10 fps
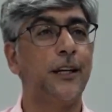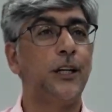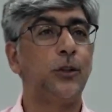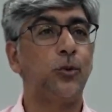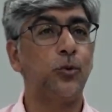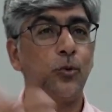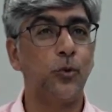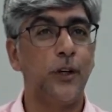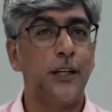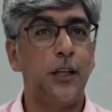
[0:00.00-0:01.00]
to
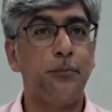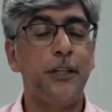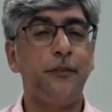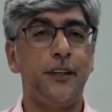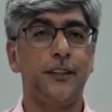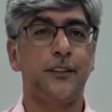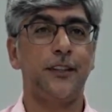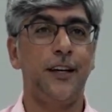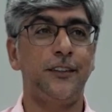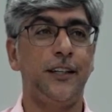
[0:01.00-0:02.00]
the previous
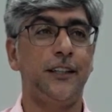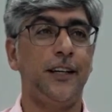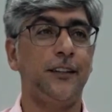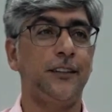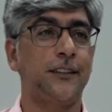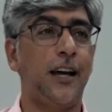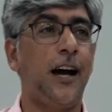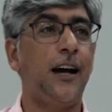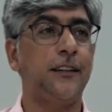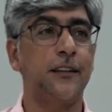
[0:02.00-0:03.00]
generations, the
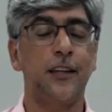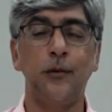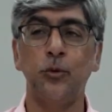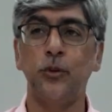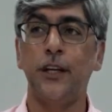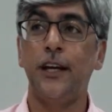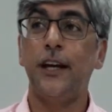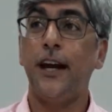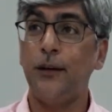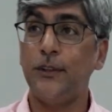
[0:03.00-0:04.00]
Ad, the Thamud,
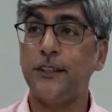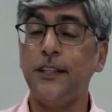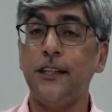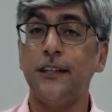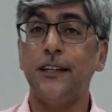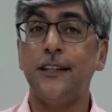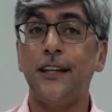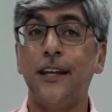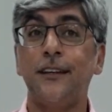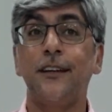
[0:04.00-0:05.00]
and we see
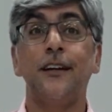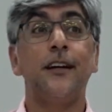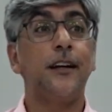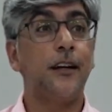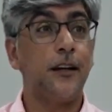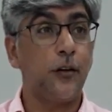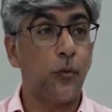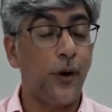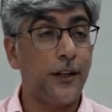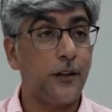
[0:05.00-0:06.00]
that
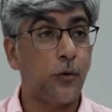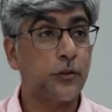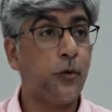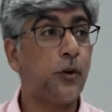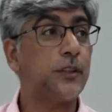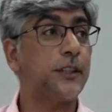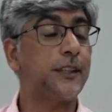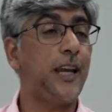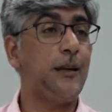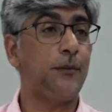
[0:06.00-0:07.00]
when those forces
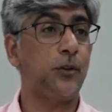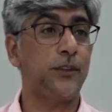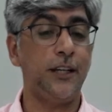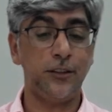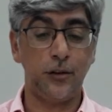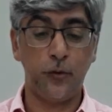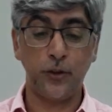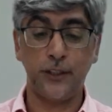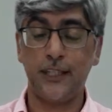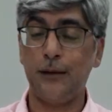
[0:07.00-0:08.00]
came, those natural
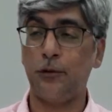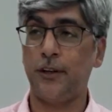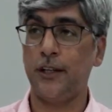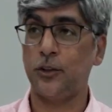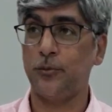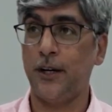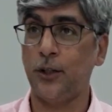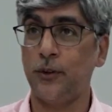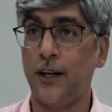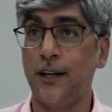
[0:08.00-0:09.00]
forces came of Allah subhanahu
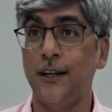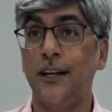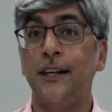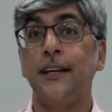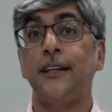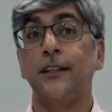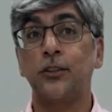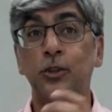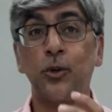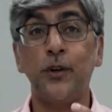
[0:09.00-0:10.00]
wa ta'ala, they
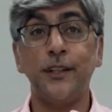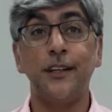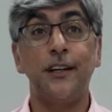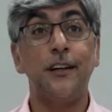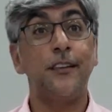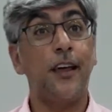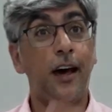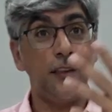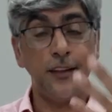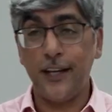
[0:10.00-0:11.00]
destroyed the
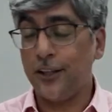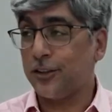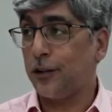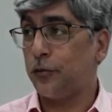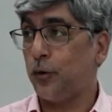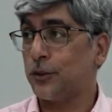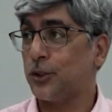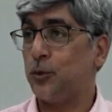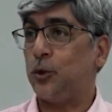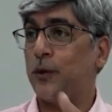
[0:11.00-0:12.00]
other natural forces
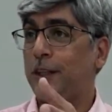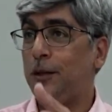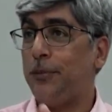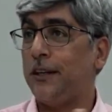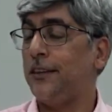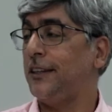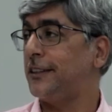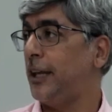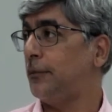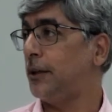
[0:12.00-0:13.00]
which were keeping things
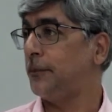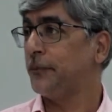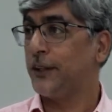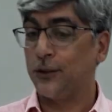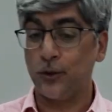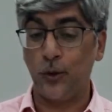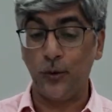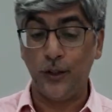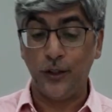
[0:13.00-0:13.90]
stable. So